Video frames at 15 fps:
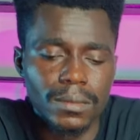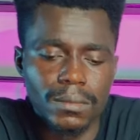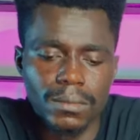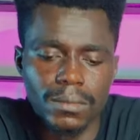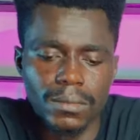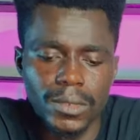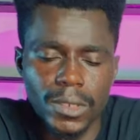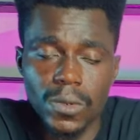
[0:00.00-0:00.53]

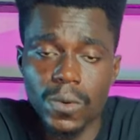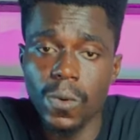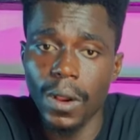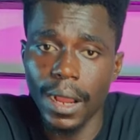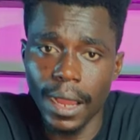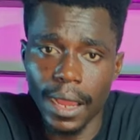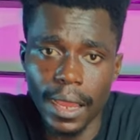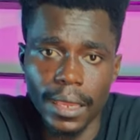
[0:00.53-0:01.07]
too
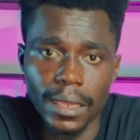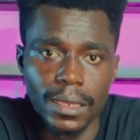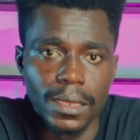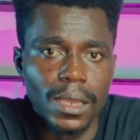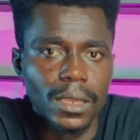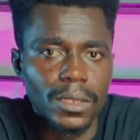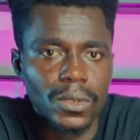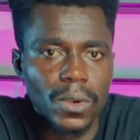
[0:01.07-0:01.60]
high,
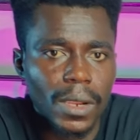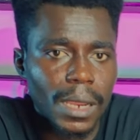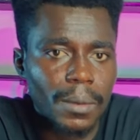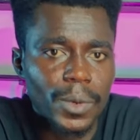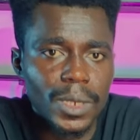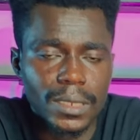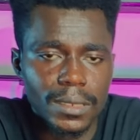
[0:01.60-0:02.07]
your camera's